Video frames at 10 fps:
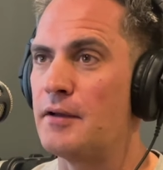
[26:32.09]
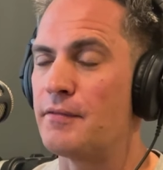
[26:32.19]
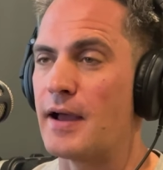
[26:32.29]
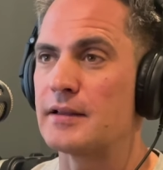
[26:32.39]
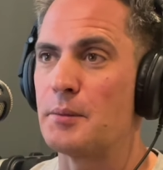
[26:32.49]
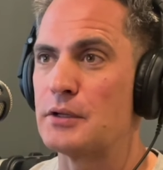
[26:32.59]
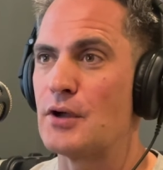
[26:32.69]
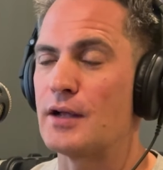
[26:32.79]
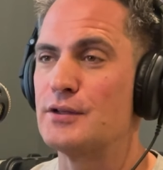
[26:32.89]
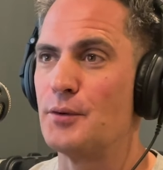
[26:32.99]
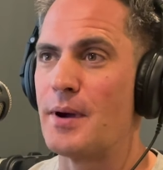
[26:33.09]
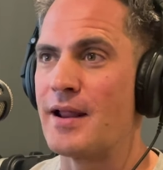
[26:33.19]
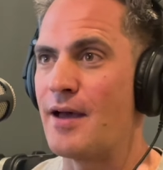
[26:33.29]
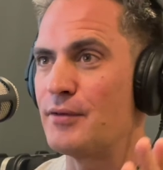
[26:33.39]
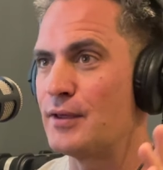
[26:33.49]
In fact, I want to talk to you about having